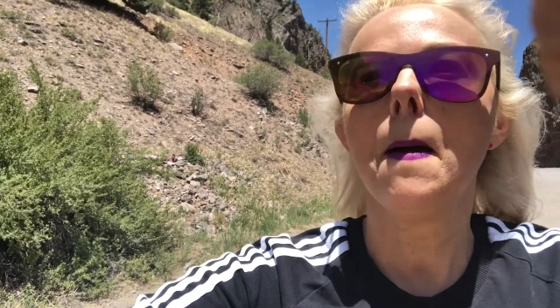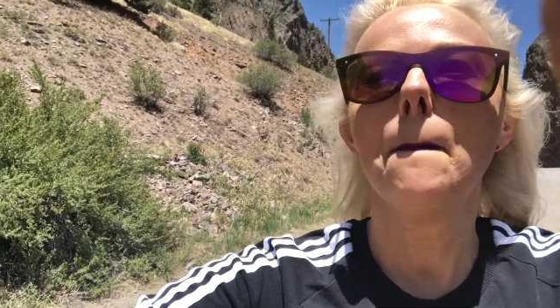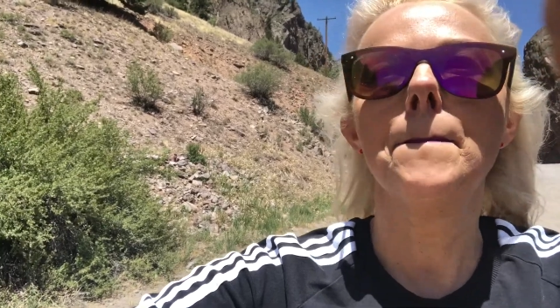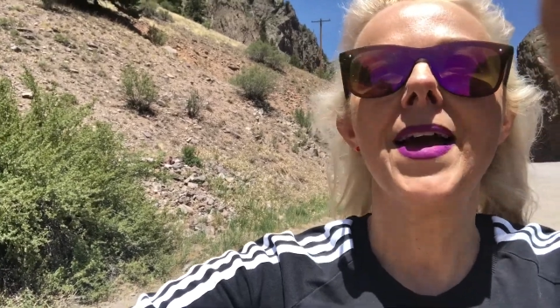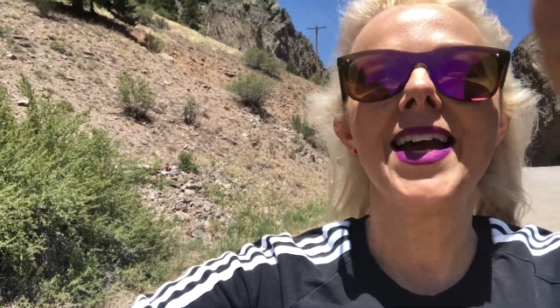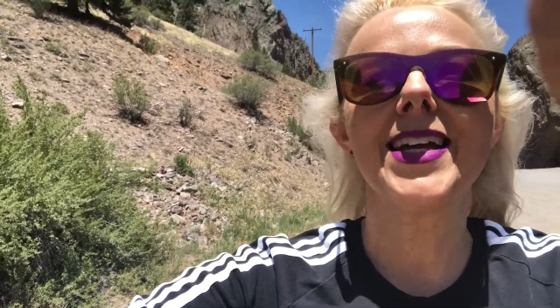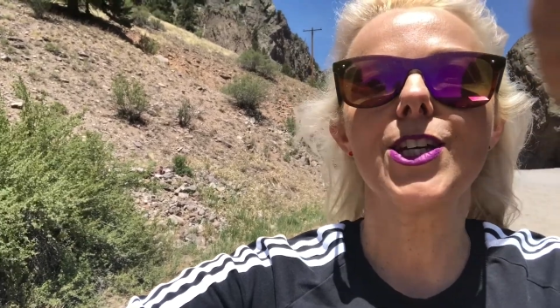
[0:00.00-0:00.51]

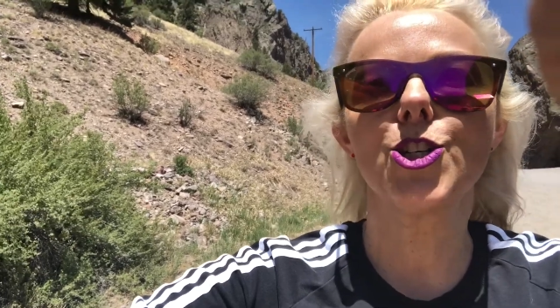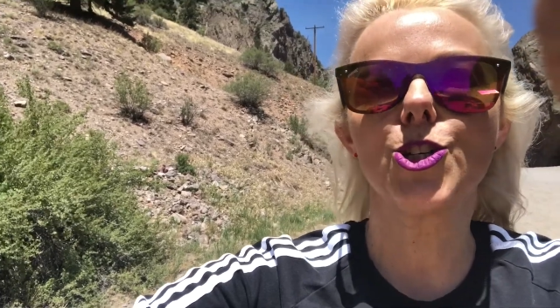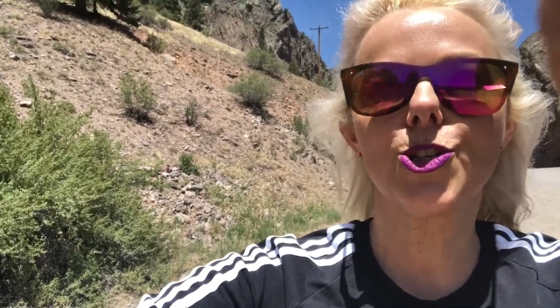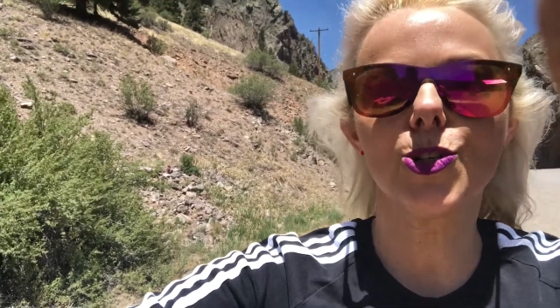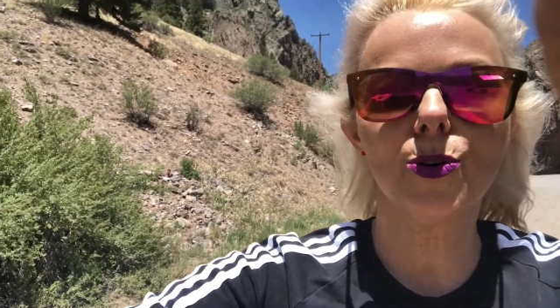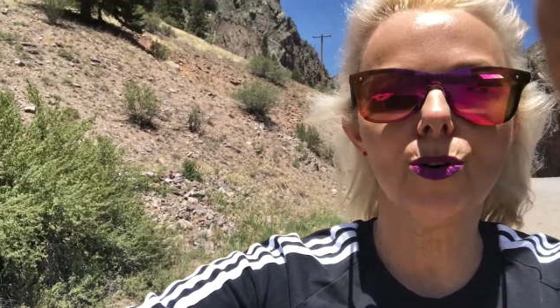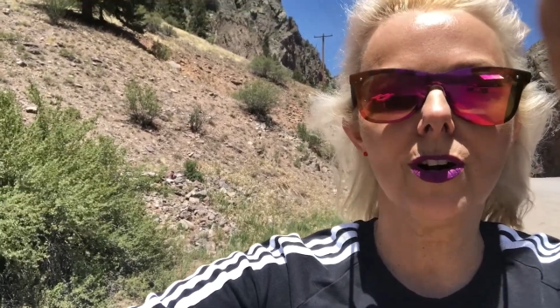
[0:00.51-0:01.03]
Make
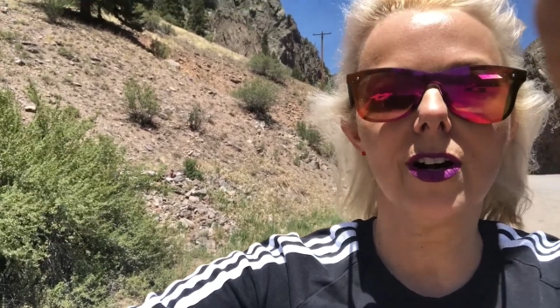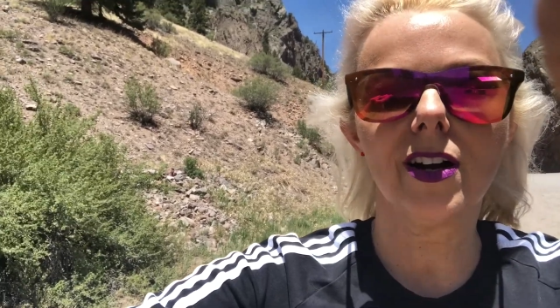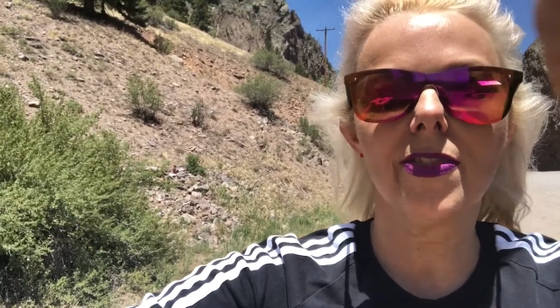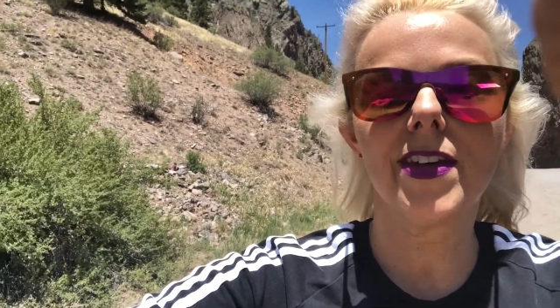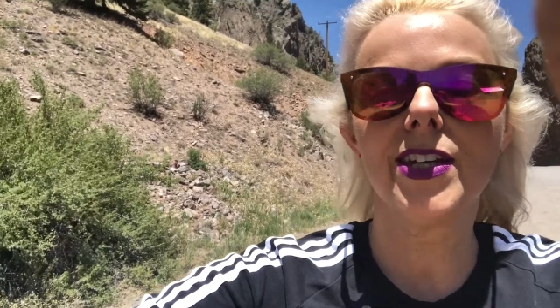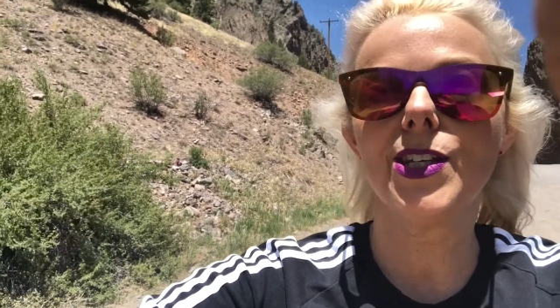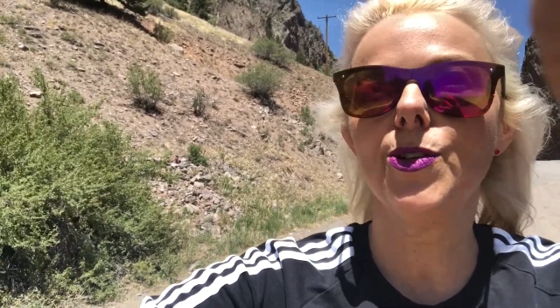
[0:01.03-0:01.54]
sure
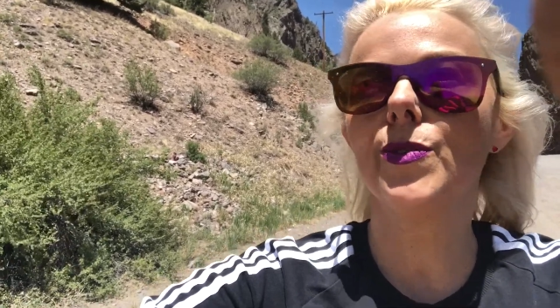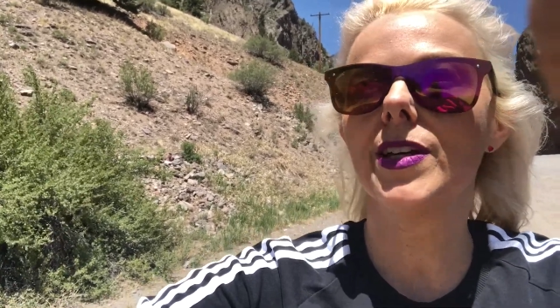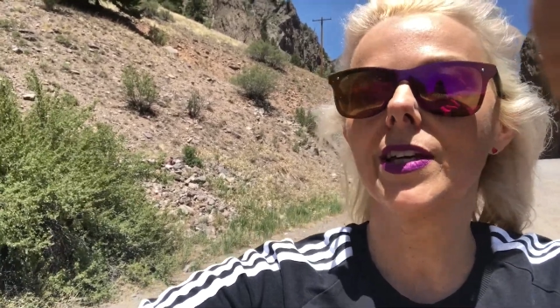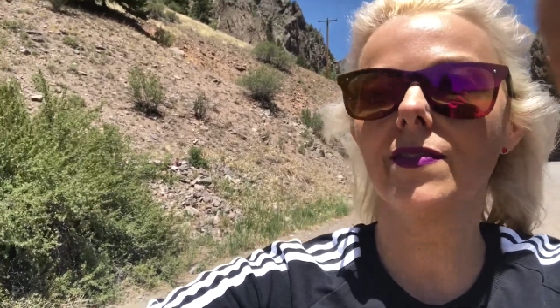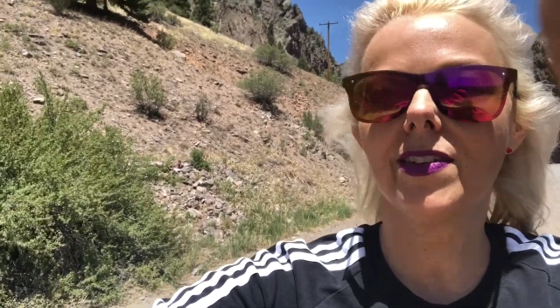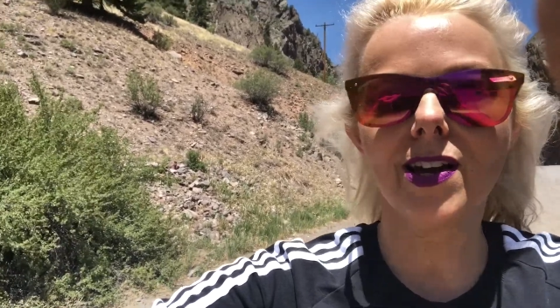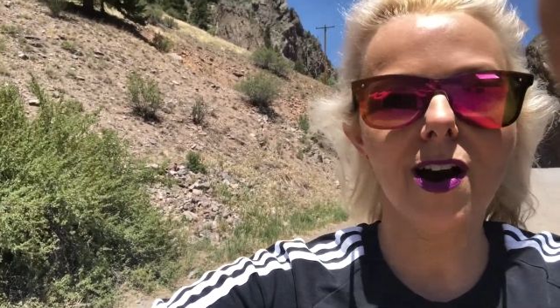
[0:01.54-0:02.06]
that you
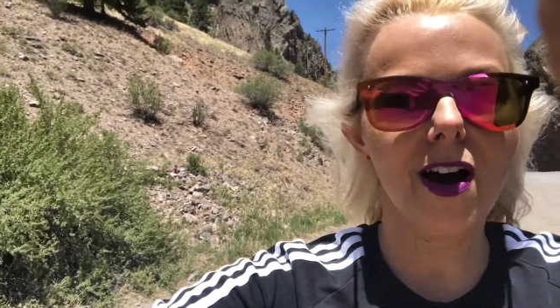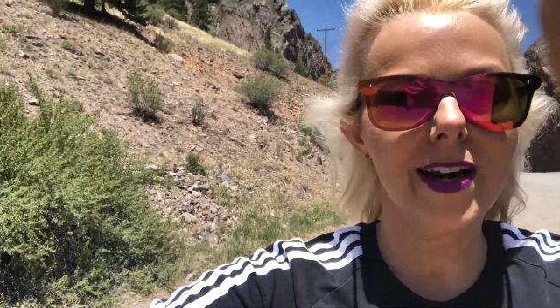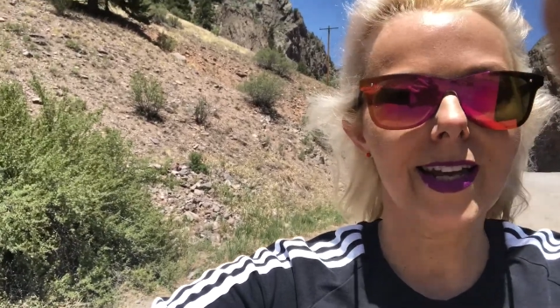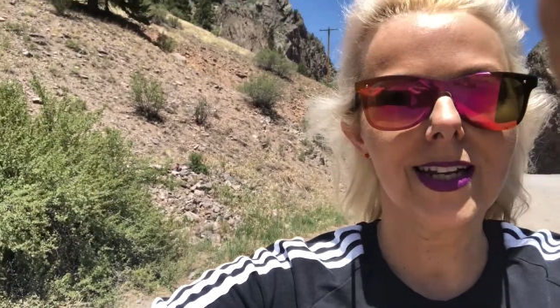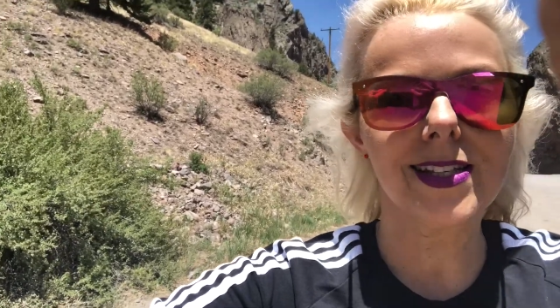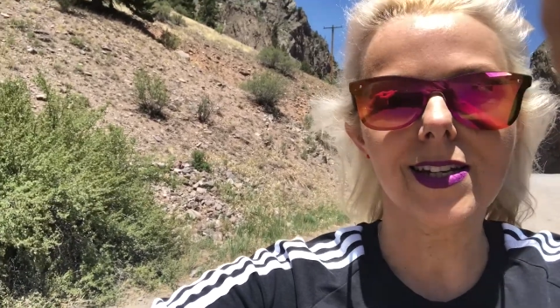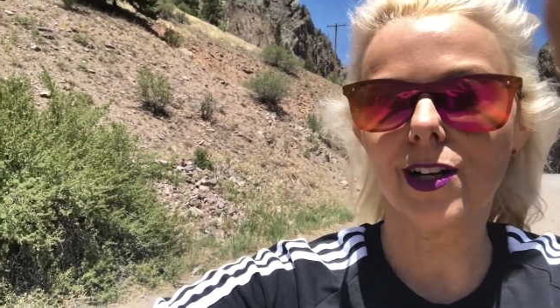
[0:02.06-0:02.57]
give the audience